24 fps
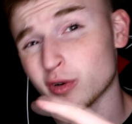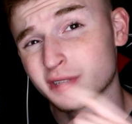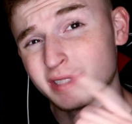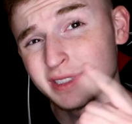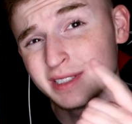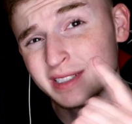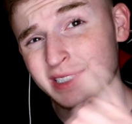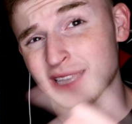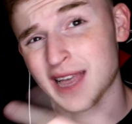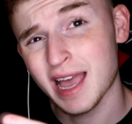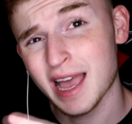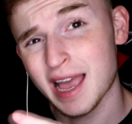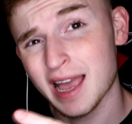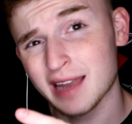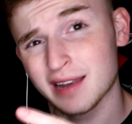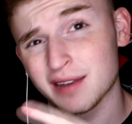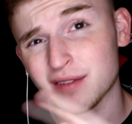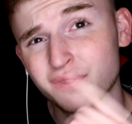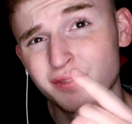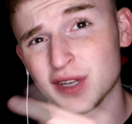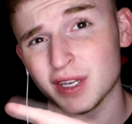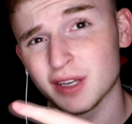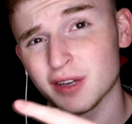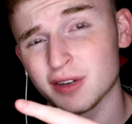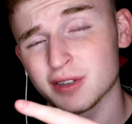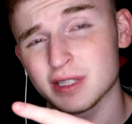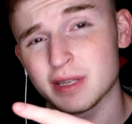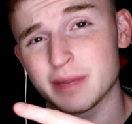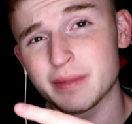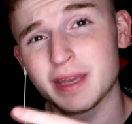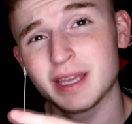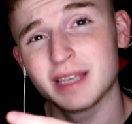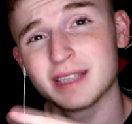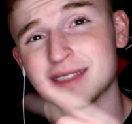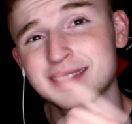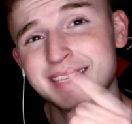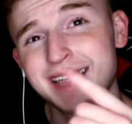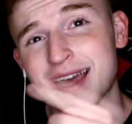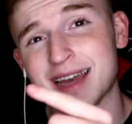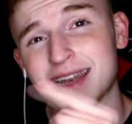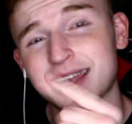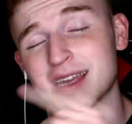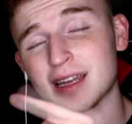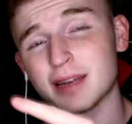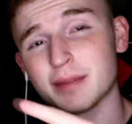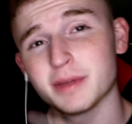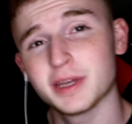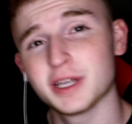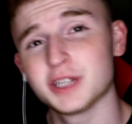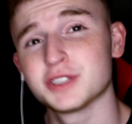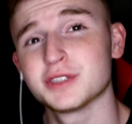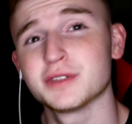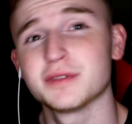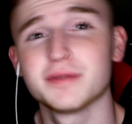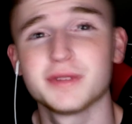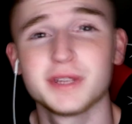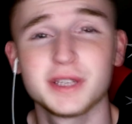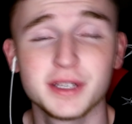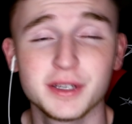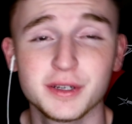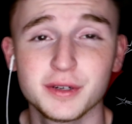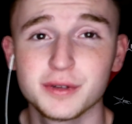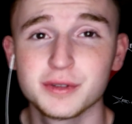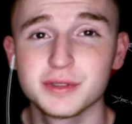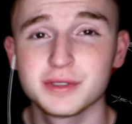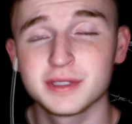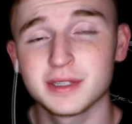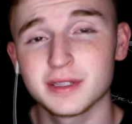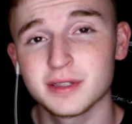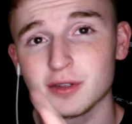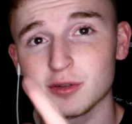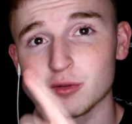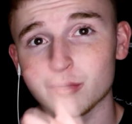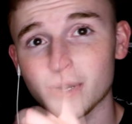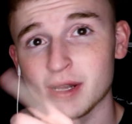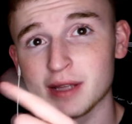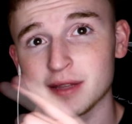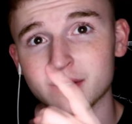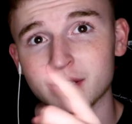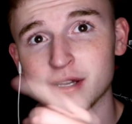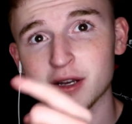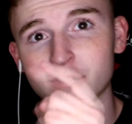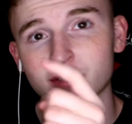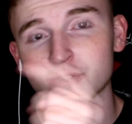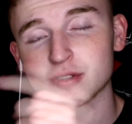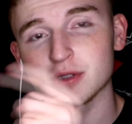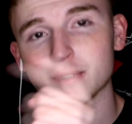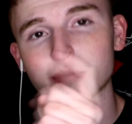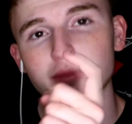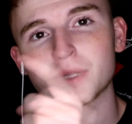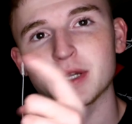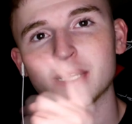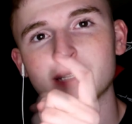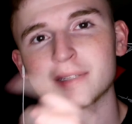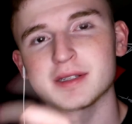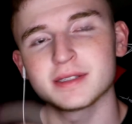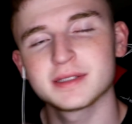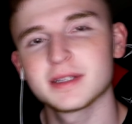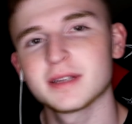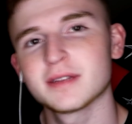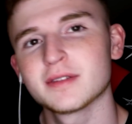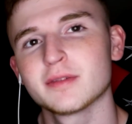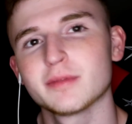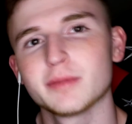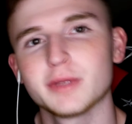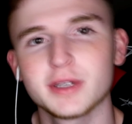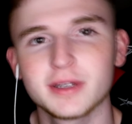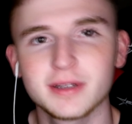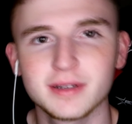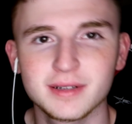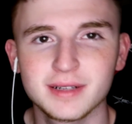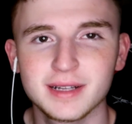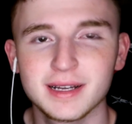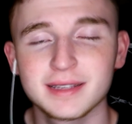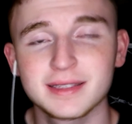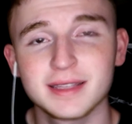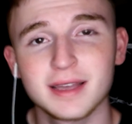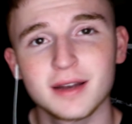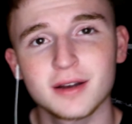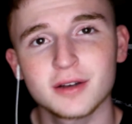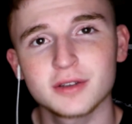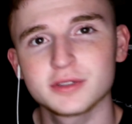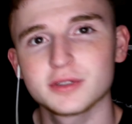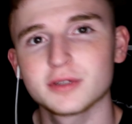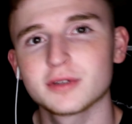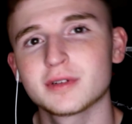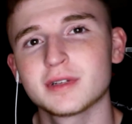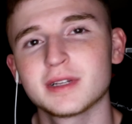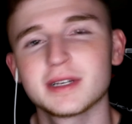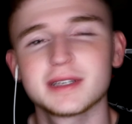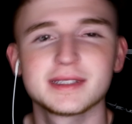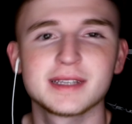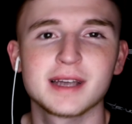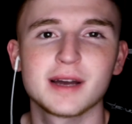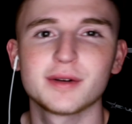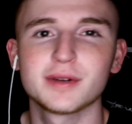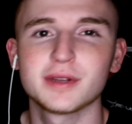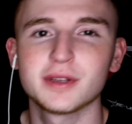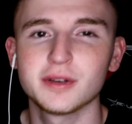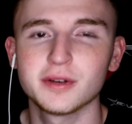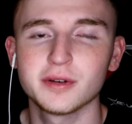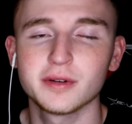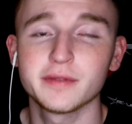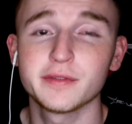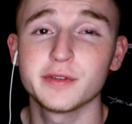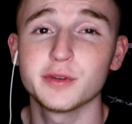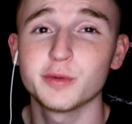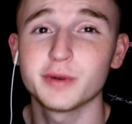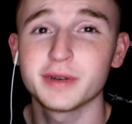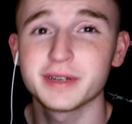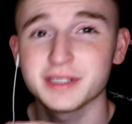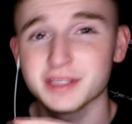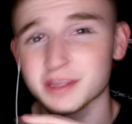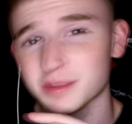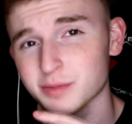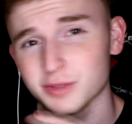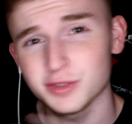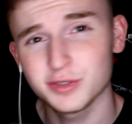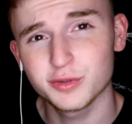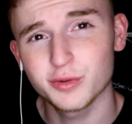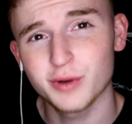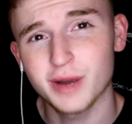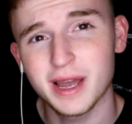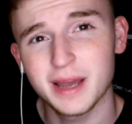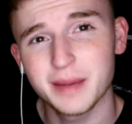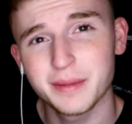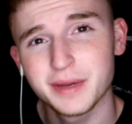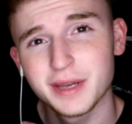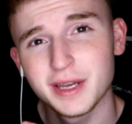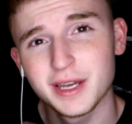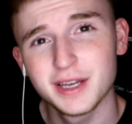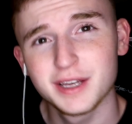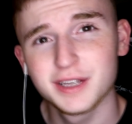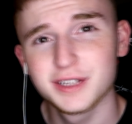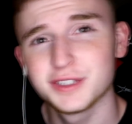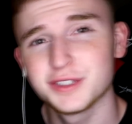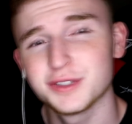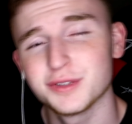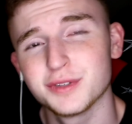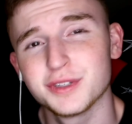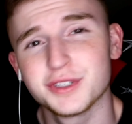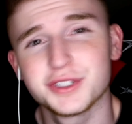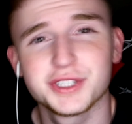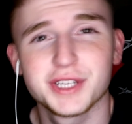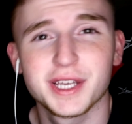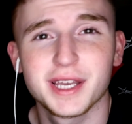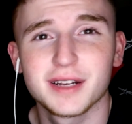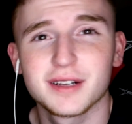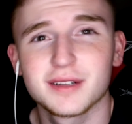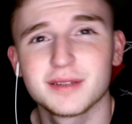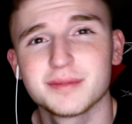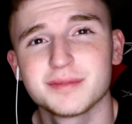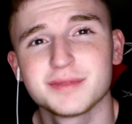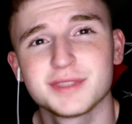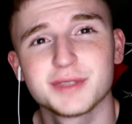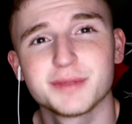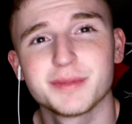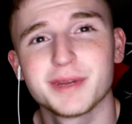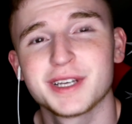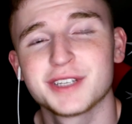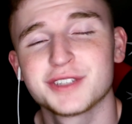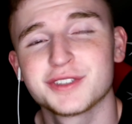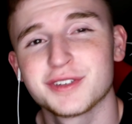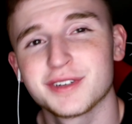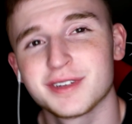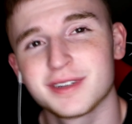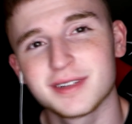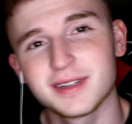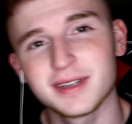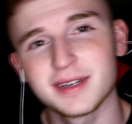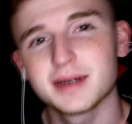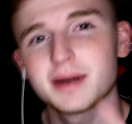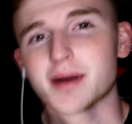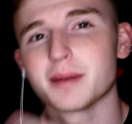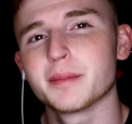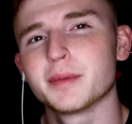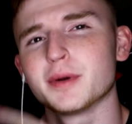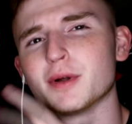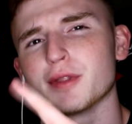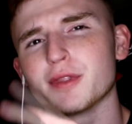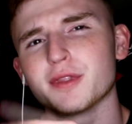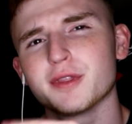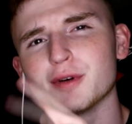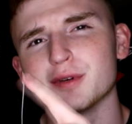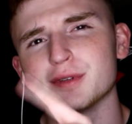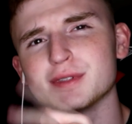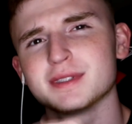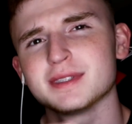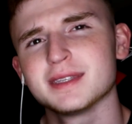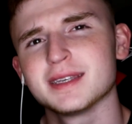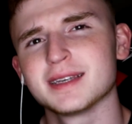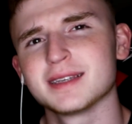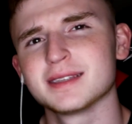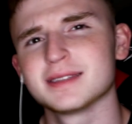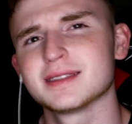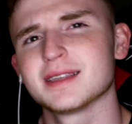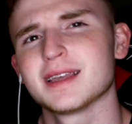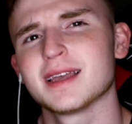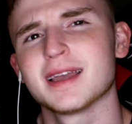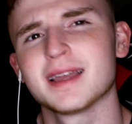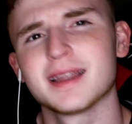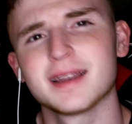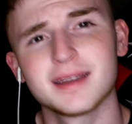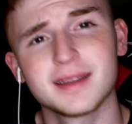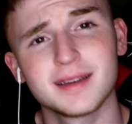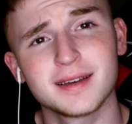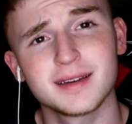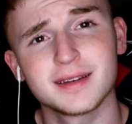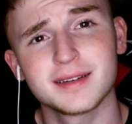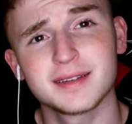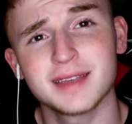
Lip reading: more sad videos. I make sad animation videos, and they're right there. There's a playlist of them. You can click that. Also, click down here if you want to subscribe to the channel. So make sure to click both those things, and